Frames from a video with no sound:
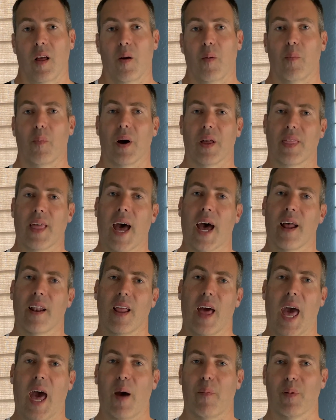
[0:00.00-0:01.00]
But that
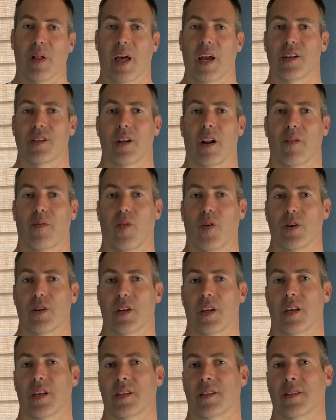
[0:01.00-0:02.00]
application,
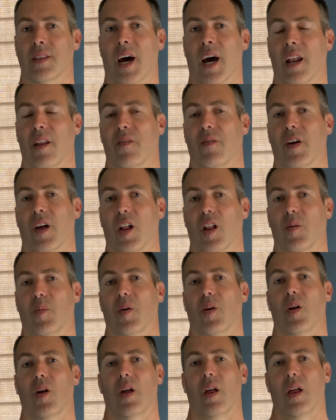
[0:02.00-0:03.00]
unfortunately, is not
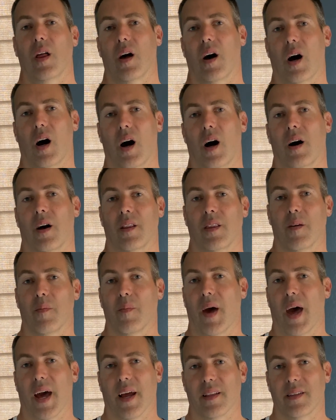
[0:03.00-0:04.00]
available on the
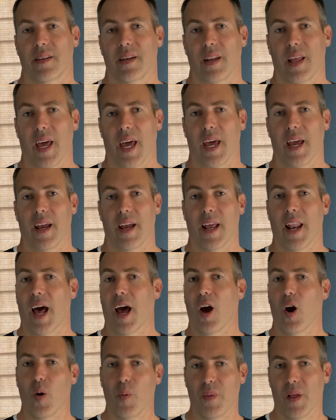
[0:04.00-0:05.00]
Mac today. And I
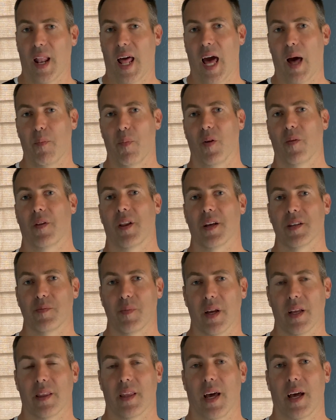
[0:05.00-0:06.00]
hope that Apple does
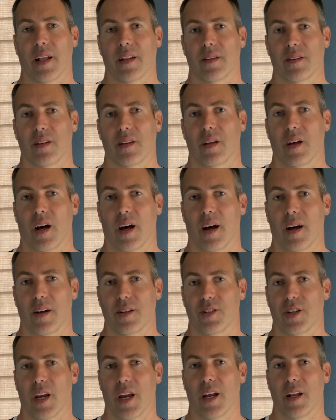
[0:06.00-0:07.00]
make that
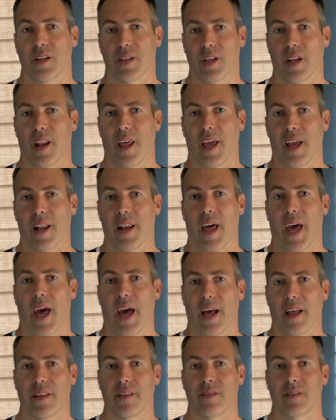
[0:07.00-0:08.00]
change and
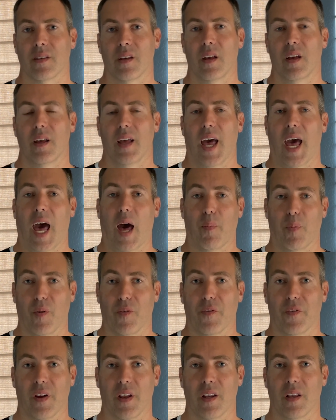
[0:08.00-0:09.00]
adds Apple
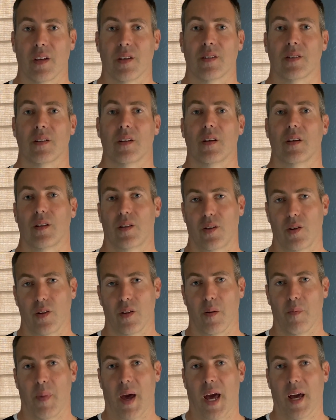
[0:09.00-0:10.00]
Fitness to
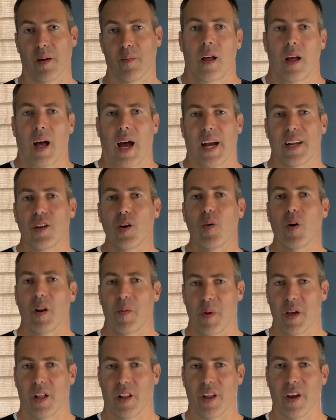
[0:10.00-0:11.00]
the Mac. I do want
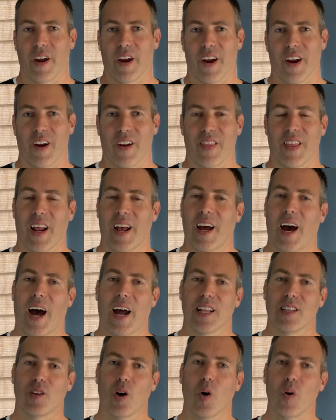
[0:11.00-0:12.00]
to be clear here that
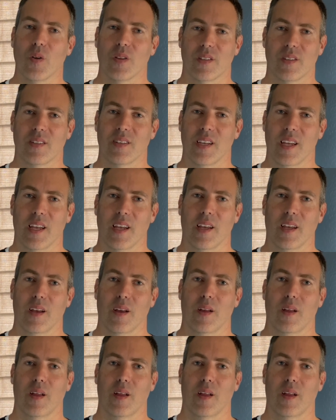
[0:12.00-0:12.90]
I don't see